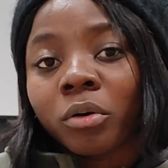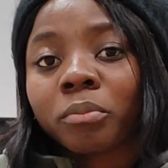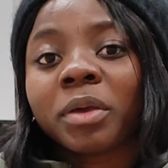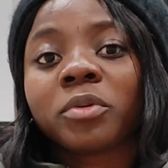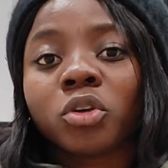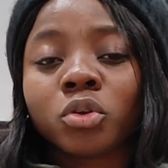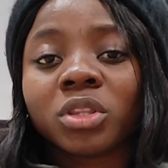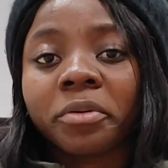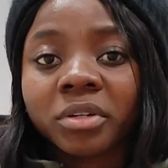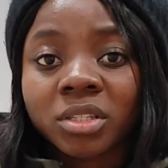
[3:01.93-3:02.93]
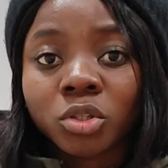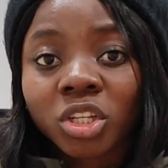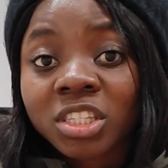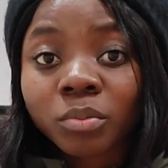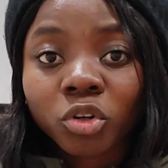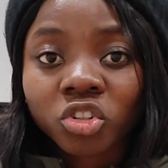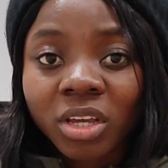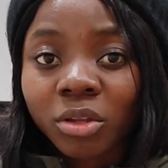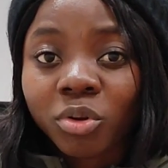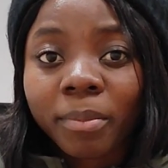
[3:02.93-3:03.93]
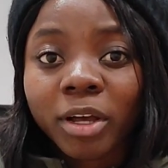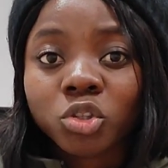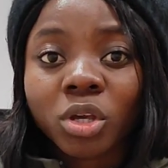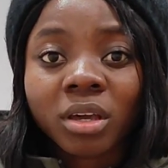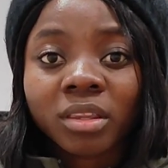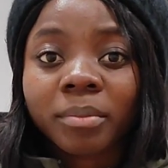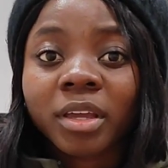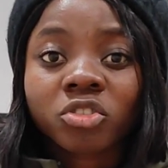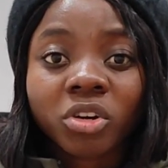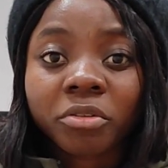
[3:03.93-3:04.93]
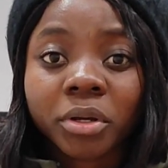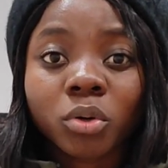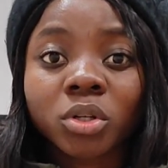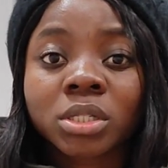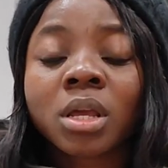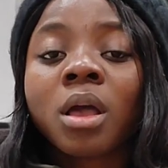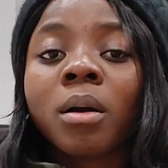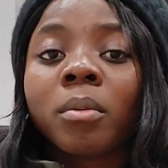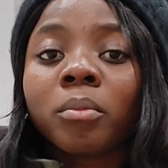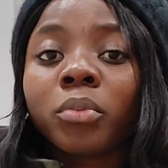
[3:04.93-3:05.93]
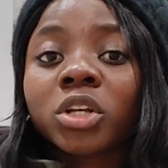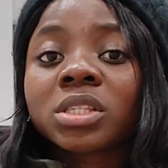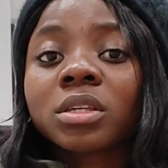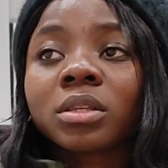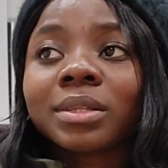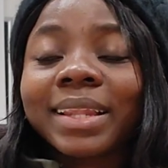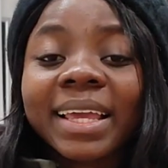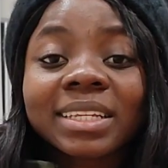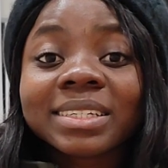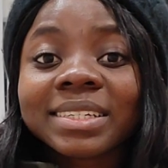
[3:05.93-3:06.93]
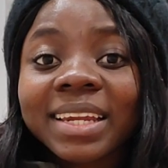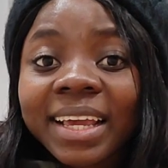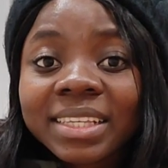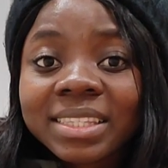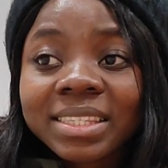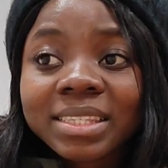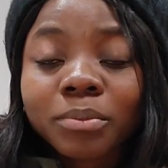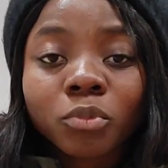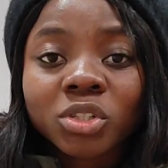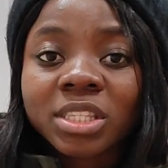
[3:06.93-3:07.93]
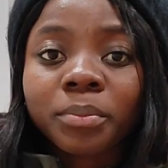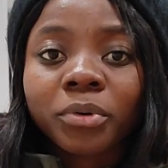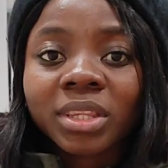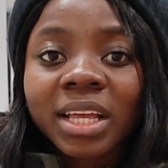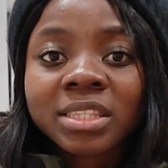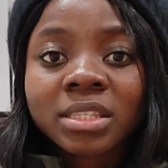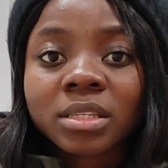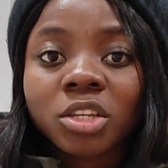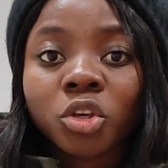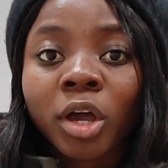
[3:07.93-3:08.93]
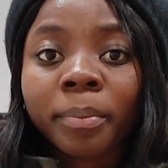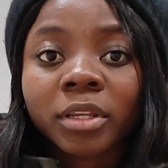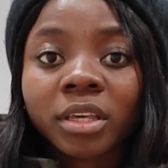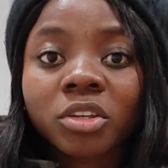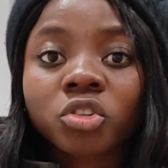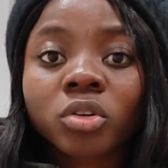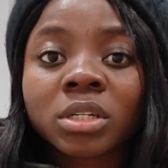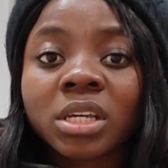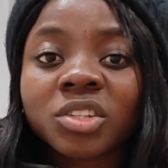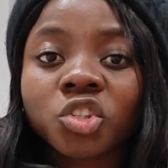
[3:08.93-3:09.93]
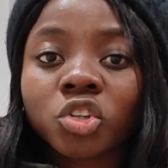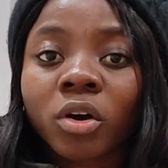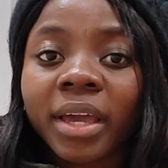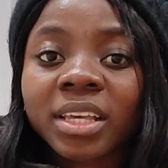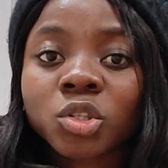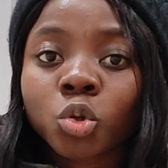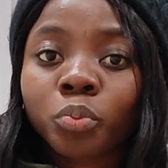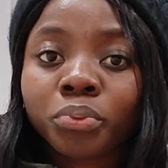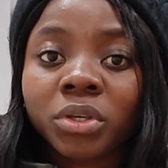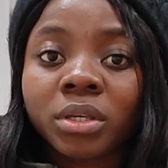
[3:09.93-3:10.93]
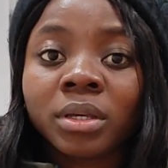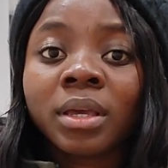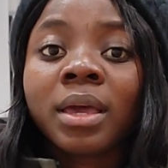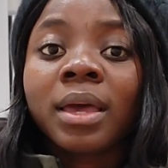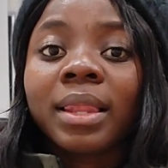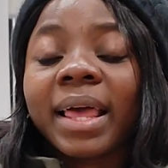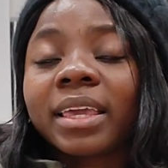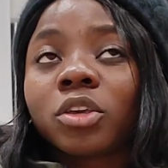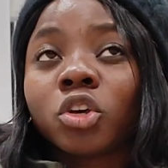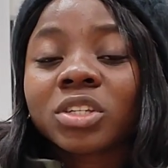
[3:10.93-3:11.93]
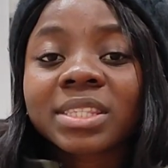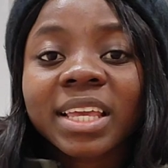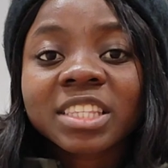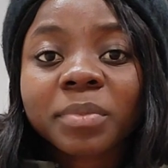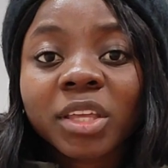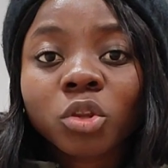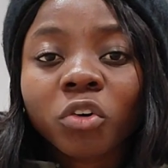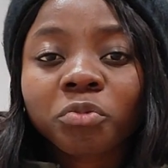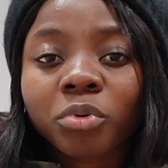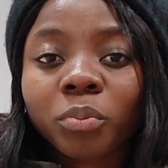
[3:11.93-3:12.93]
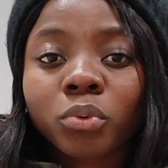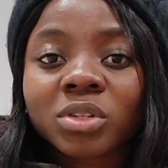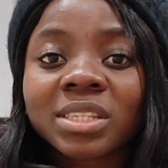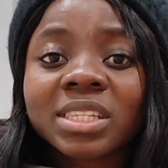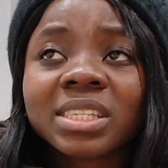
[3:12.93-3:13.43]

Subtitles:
maybe there is nothing much you can do about your academic track record, but like the next most important thing in your application is your SOP, like your statement of purpose.